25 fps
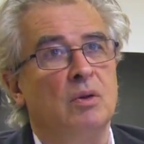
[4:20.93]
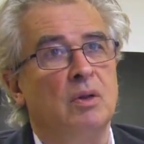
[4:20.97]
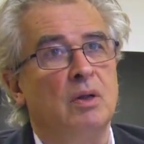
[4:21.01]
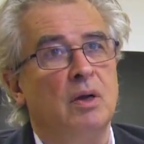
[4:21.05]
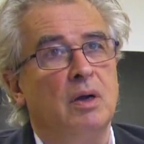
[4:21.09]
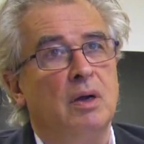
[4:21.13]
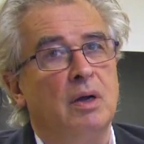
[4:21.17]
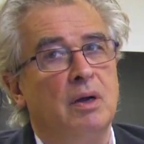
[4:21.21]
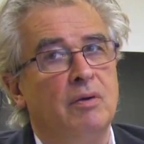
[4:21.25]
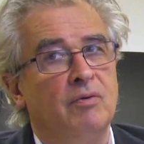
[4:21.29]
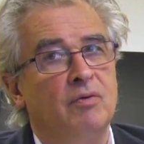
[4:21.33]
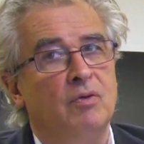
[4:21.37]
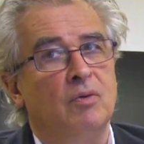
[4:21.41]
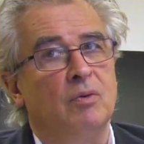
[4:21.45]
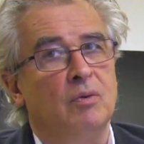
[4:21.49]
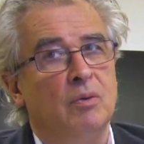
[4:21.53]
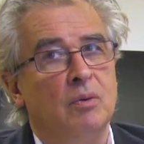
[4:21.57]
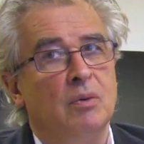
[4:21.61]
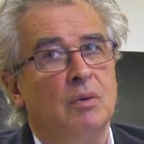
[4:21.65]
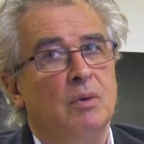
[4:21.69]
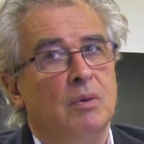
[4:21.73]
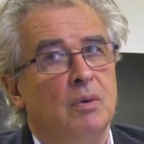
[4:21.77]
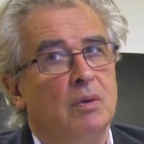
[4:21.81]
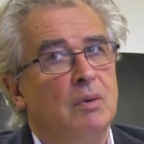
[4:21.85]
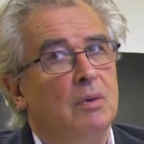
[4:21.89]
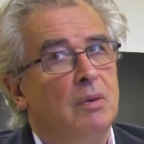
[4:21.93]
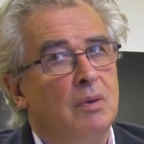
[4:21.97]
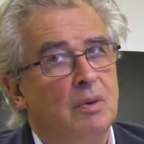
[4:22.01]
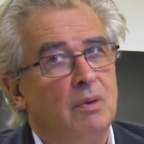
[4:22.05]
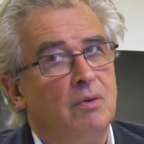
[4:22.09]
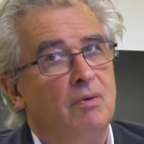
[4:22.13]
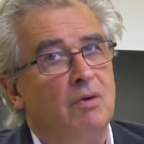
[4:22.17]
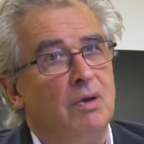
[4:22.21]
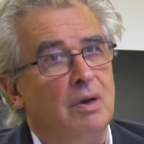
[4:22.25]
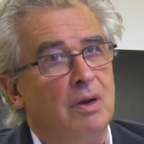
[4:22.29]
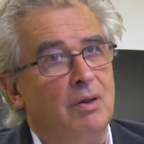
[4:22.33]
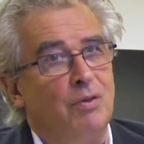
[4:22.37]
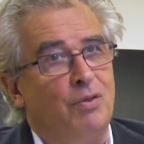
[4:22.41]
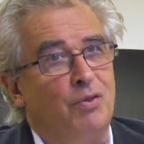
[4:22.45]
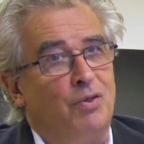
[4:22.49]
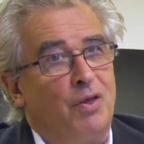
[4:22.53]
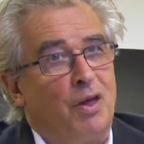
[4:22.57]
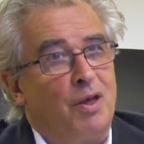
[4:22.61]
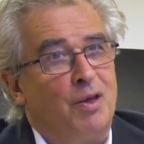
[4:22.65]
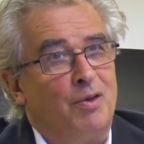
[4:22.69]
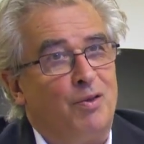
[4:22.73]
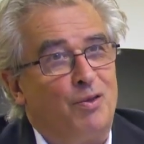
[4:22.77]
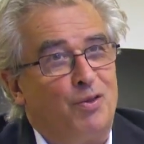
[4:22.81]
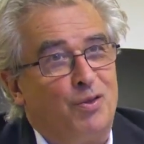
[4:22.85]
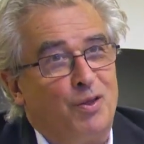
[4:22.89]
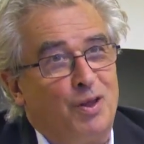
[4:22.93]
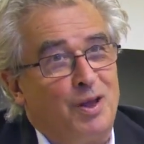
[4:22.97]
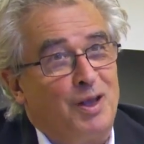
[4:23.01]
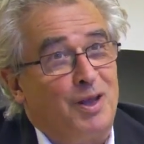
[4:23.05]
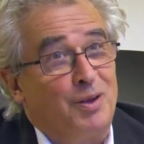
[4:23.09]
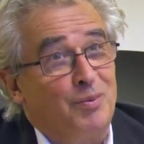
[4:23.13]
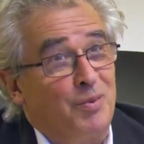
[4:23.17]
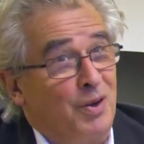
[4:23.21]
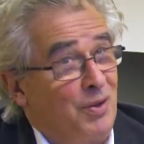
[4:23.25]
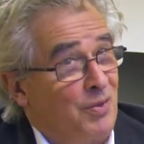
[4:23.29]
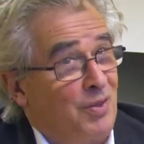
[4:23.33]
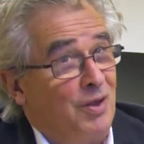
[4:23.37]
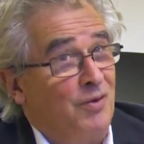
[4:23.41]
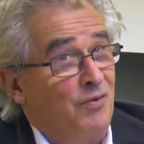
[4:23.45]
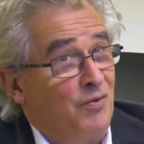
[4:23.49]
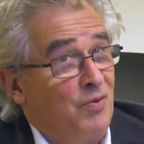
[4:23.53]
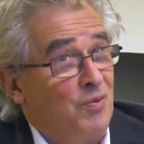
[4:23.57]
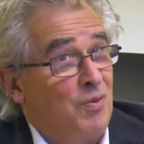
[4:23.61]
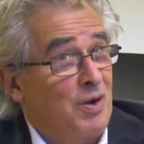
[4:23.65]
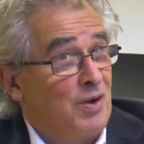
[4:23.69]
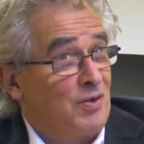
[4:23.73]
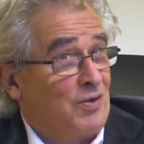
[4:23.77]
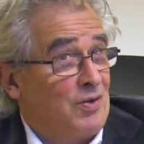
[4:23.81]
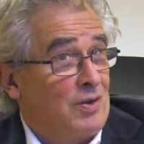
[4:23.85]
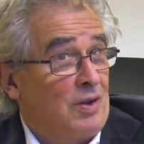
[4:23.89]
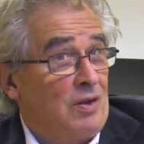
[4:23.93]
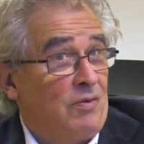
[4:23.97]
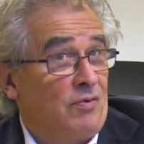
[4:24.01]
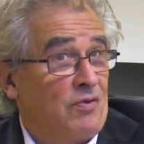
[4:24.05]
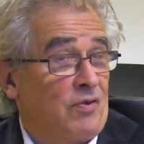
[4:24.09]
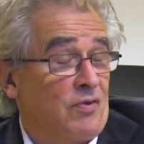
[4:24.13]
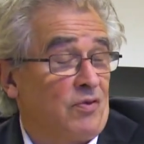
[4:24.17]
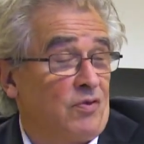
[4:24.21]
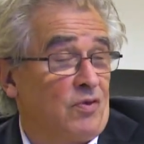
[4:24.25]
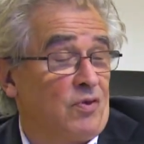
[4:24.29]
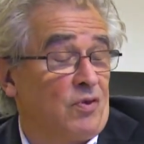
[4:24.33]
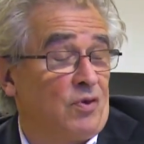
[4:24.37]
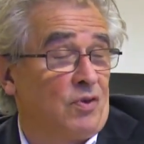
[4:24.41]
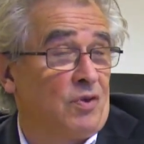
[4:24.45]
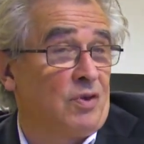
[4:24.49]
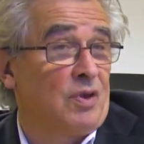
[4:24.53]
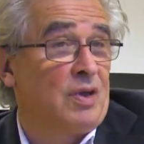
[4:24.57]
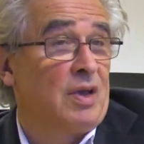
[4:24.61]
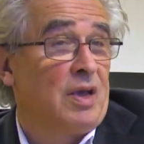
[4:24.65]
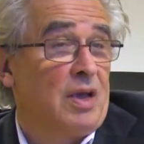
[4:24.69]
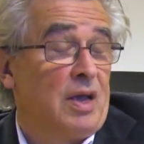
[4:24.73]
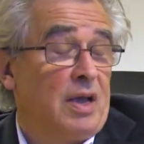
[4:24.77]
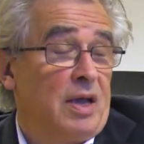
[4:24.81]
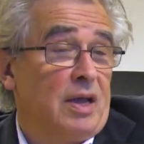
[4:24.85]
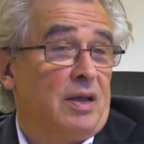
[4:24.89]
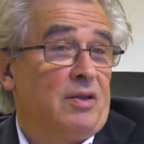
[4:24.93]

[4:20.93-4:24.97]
And I have to really think about that for myself, of course.